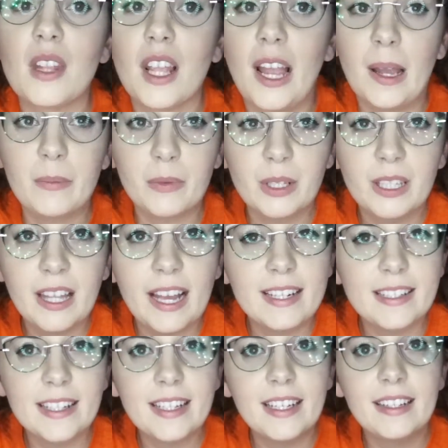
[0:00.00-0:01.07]
I'm
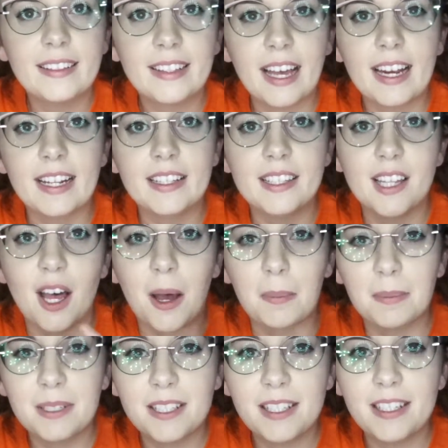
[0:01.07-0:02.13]
realizing that it's the
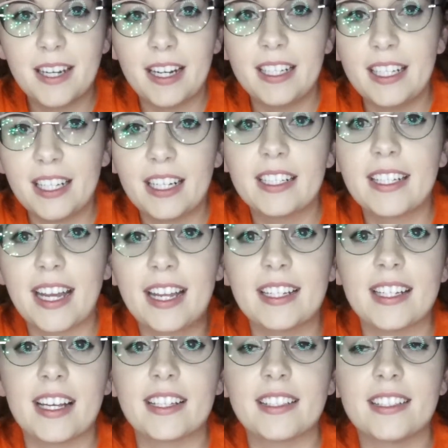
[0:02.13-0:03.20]
opposite. I needed
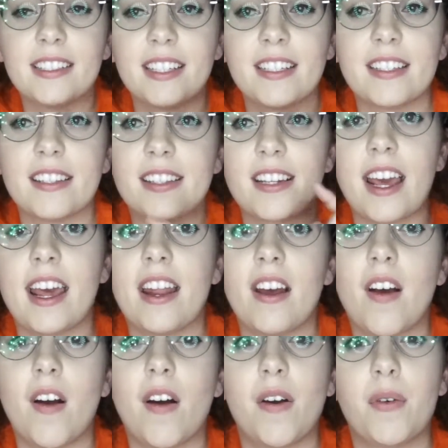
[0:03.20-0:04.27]
incandescent instead
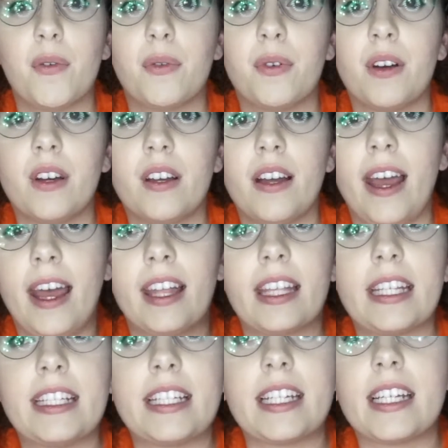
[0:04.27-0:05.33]
of
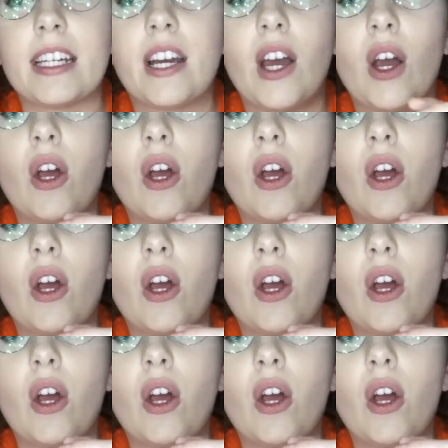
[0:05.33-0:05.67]
LED.